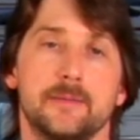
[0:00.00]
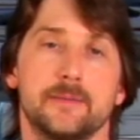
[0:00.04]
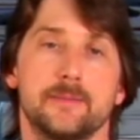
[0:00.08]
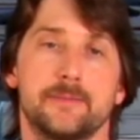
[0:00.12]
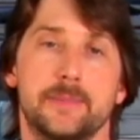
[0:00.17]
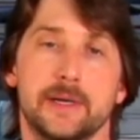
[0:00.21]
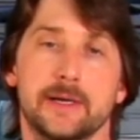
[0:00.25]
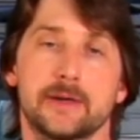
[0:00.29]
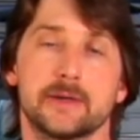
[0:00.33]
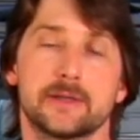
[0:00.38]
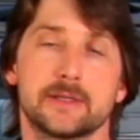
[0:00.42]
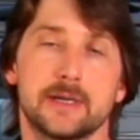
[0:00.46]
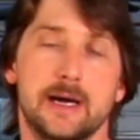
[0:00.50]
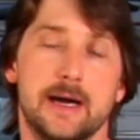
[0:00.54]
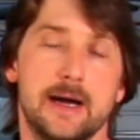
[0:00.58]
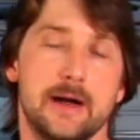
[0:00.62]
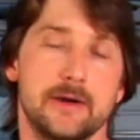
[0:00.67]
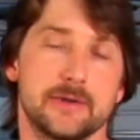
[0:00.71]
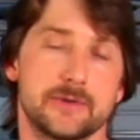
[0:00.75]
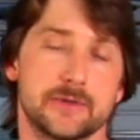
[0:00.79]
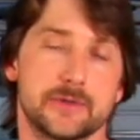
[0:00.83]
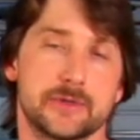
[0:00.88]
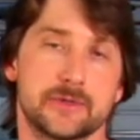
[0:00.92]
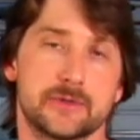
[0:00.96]
Bigger
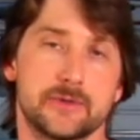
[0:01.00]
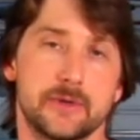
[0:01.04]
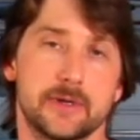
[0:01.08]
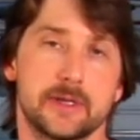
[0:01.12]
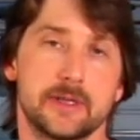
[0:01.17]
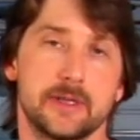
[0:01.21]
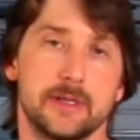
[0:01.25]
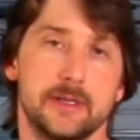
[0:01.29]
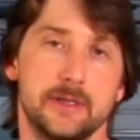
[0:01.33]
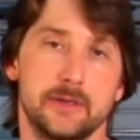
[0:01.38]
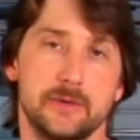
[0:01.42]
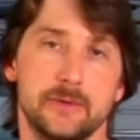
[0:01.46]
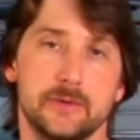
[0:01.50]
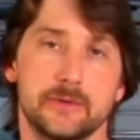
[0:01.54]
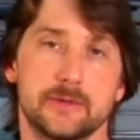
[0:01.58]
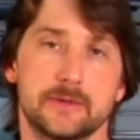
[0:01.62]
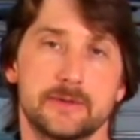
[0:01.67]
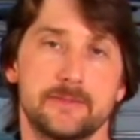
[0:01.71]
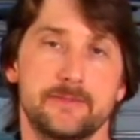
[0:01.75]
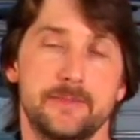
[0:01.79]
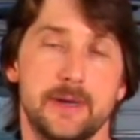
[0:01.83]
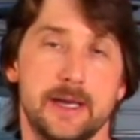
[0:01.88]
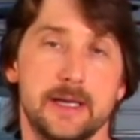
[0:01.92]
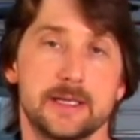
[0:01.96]
tires are strictly
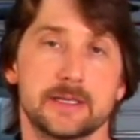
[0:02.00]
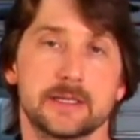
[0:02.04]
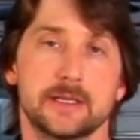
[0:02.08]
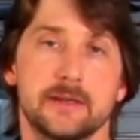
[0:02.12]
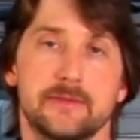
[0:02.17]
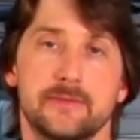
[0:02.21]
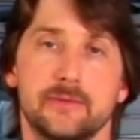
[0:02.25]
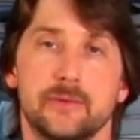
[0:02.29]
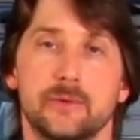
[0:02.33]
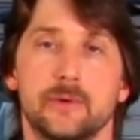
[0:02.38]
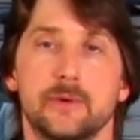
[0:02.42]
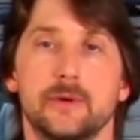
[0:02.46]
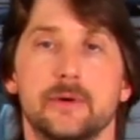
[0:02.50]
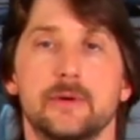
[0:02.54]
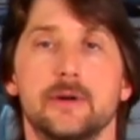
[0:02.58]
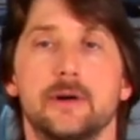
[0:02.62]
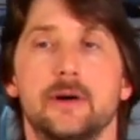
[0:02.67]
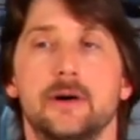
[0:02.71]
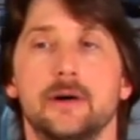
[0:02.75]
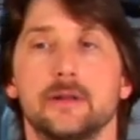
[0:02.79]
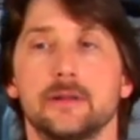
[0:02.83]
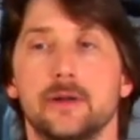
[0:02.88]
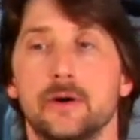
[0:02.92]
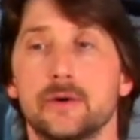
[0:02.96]
used basically for
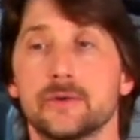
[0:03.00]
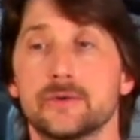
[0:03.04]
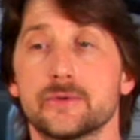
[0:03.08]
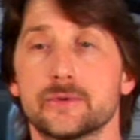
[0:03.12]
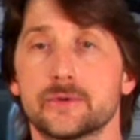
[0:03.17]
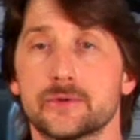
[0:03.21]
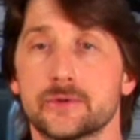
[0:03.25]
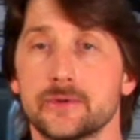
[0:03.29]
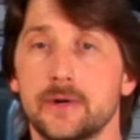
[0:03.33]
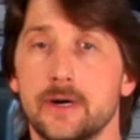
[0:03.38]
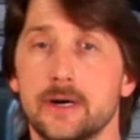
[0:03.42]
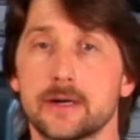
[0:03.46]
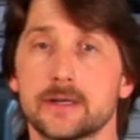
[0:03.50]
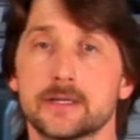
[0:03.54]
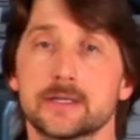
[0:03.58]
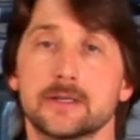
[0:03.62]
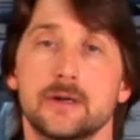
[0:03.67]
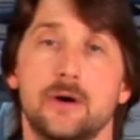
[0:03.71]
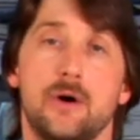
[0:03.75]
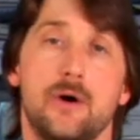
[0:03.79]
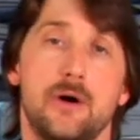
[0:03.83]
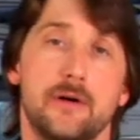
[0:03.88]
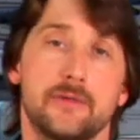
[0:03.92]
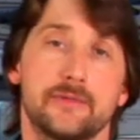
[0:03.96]
larger trucks,
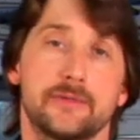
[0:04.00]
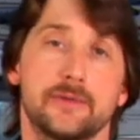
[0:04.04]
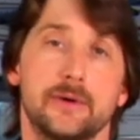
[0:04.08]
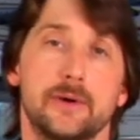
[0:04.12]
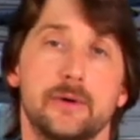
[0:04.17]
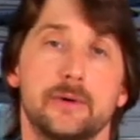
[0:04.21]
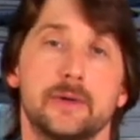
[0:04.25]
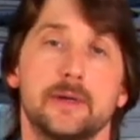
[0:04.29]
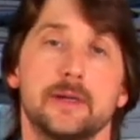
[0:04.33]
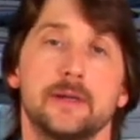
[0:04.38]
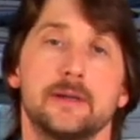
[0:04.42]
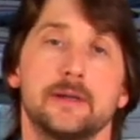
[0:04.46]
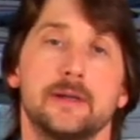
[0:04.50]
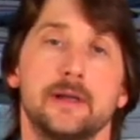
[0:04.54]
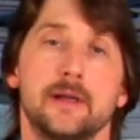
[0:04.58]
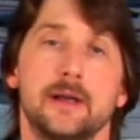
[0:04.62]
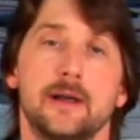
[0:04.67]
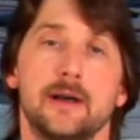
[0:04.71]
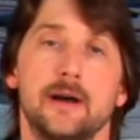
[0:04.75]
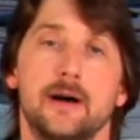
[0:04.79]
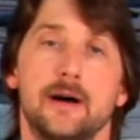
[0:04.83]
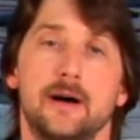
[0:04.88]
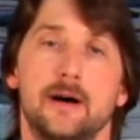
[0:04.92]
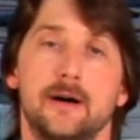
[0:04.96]
off-roading,
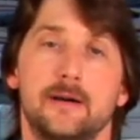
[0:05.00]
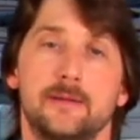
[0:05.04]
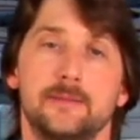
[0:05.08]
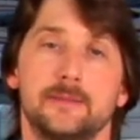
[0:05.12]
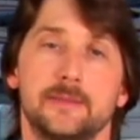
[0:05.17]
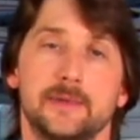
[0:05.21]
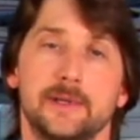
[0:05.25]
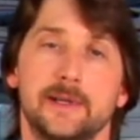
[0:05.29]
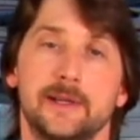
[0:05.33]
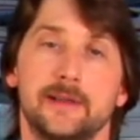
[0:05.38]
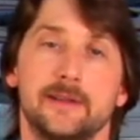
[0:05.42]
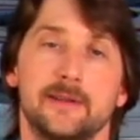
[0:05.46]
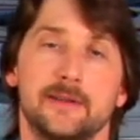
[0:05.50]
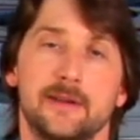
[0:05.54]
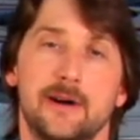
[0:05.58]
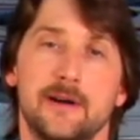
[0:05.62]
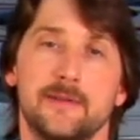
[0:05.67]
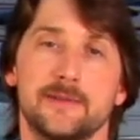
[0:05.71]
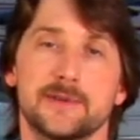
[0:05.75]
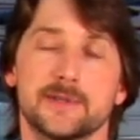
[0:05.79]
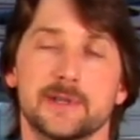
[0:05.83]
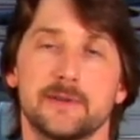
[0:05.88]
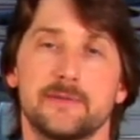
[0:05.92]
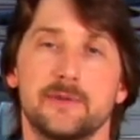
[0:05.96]
and
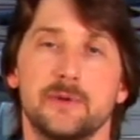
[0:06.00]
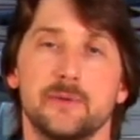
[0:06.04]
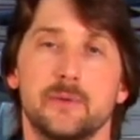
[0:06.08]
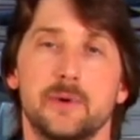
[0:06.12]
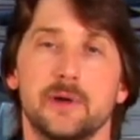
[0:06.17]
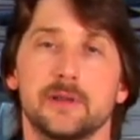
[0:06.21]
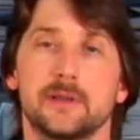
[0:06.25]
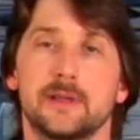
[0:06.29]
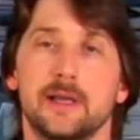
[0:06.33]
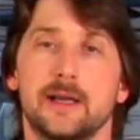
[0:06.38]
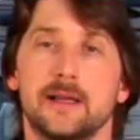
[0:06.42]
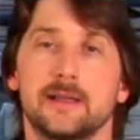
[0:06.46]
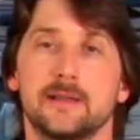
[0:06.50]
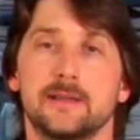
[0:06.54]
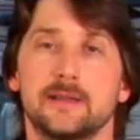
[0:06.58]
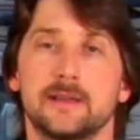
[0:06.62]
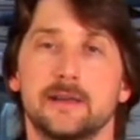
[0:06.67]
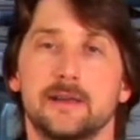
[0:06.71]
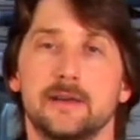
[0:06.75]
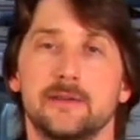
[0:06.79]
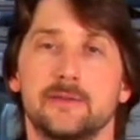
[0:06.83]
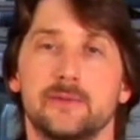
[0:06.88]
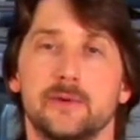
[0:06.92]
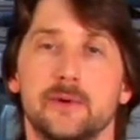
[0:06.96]
obviously if you want
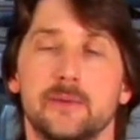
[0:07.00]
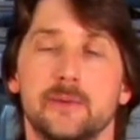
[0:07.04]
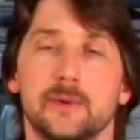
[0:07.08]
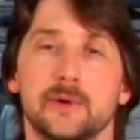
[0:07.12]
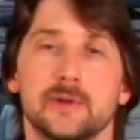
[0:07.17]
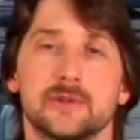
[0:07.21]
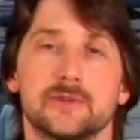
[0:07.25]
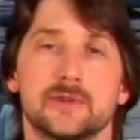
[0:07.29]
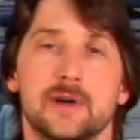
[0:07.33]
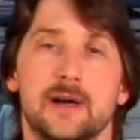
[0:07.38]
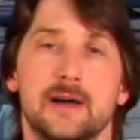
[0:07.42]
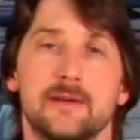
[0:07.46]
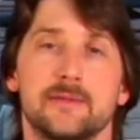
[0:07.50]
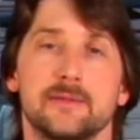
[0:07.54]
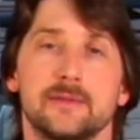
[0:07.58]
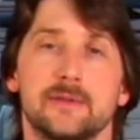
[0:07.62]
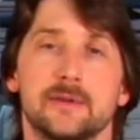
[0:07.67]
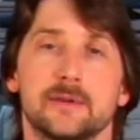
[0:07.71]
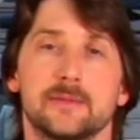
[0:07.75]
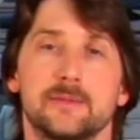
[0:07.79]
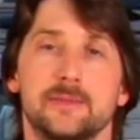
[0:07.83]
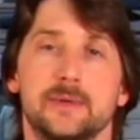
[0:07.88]
that four-wheel drive look.